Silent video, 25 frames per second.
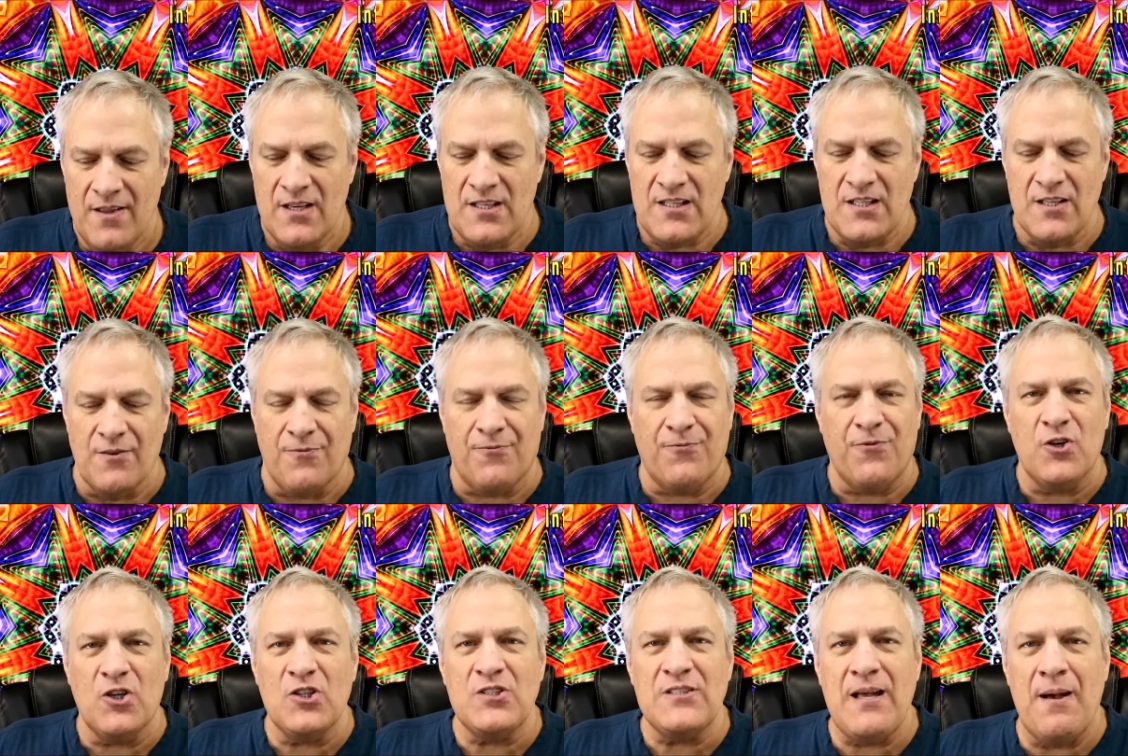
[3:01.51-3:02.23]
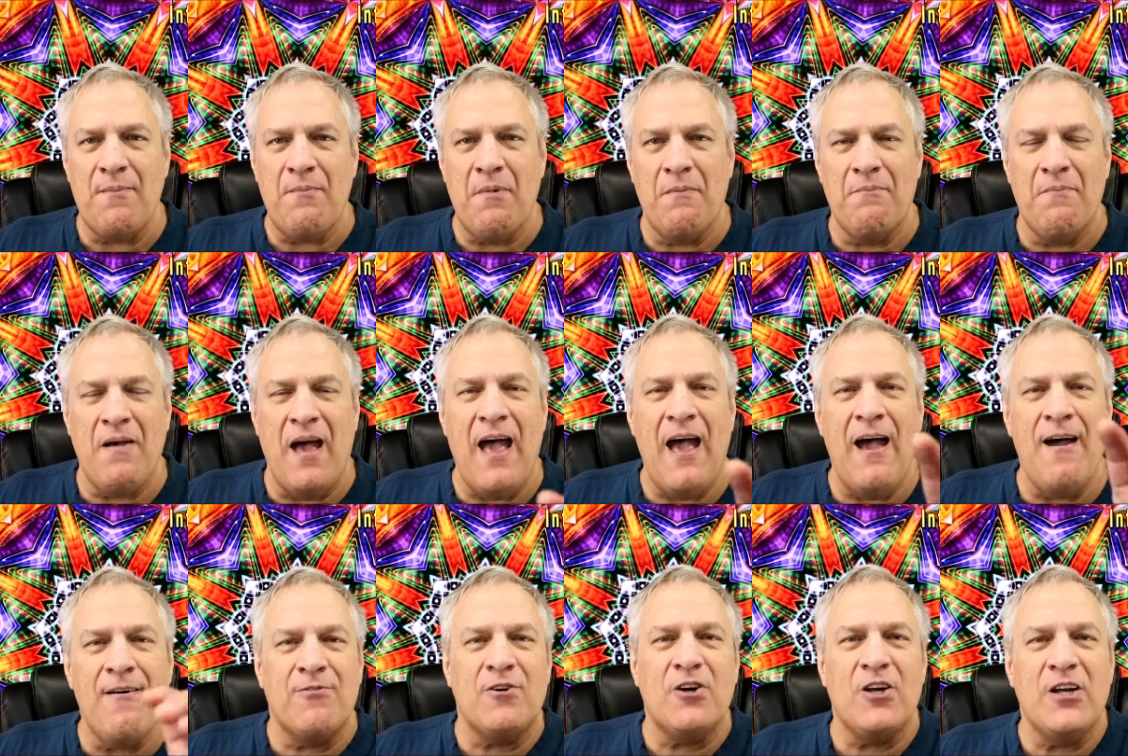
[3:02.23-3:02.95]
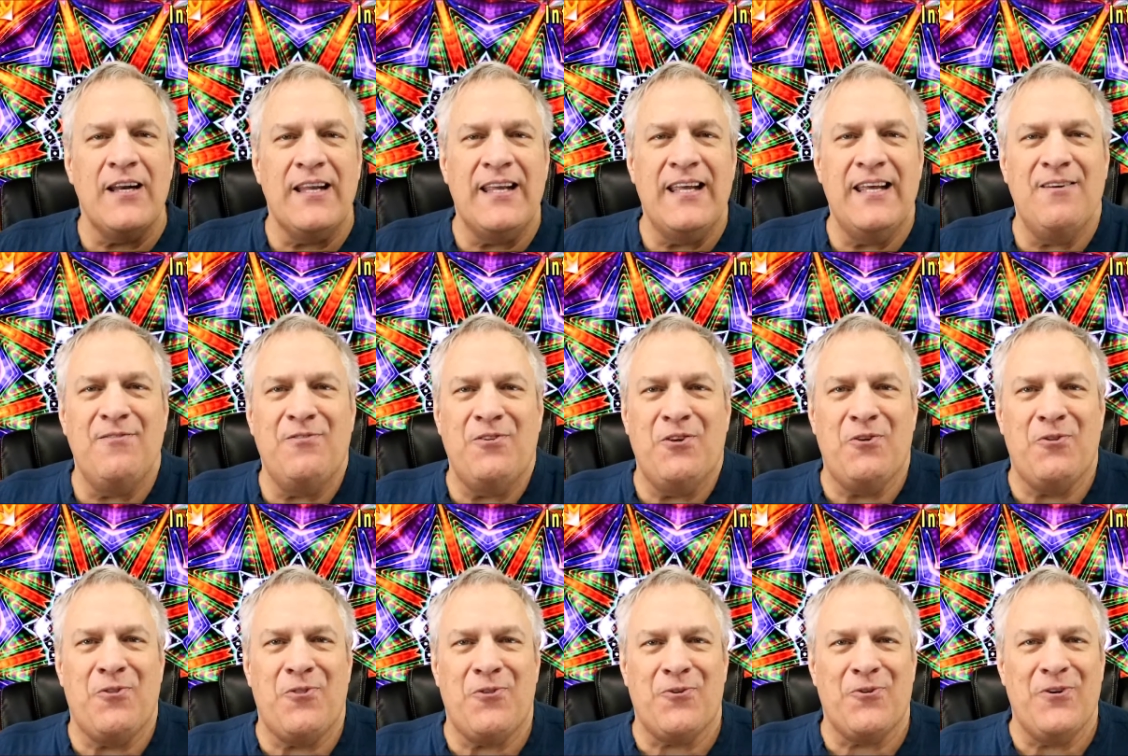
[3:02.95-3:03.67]
This is the first time I'm ever going to give
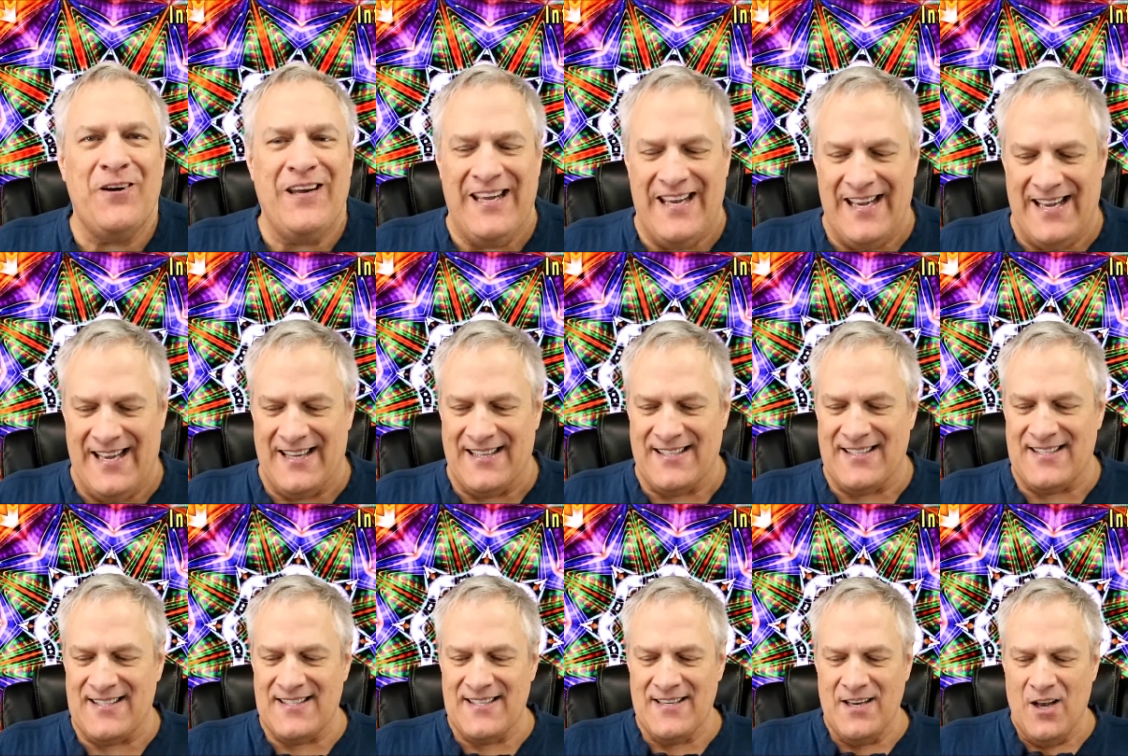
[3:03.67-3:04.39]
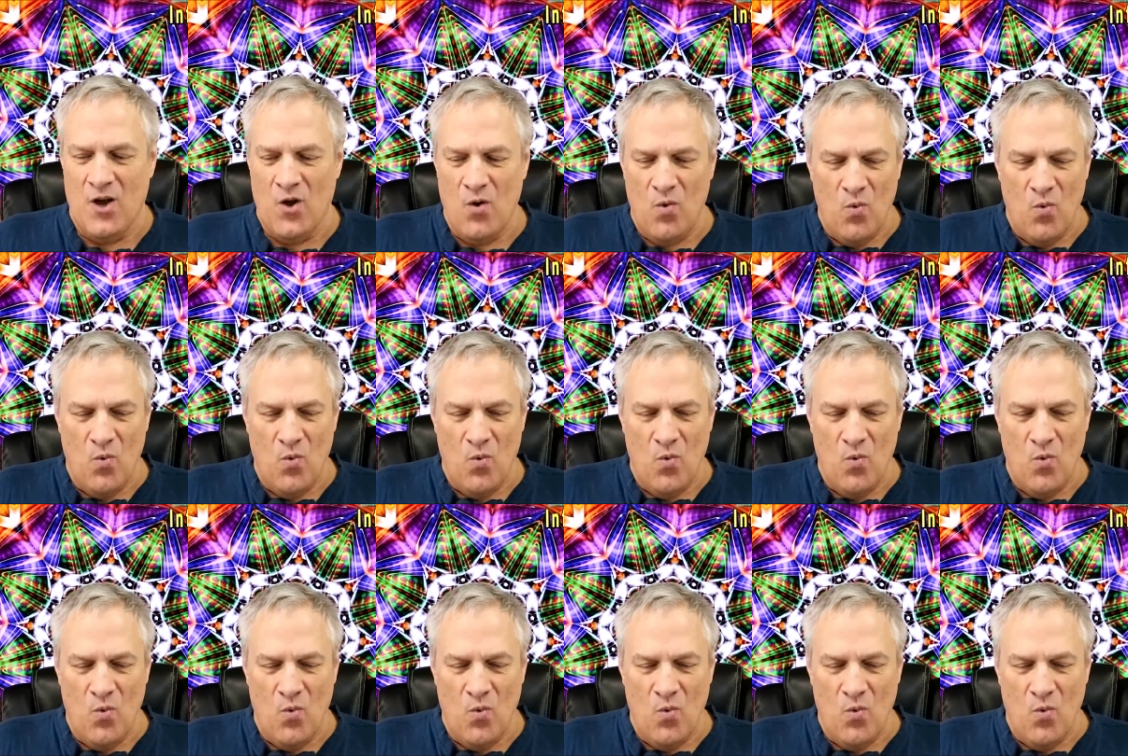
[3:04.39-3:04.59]
you three hints.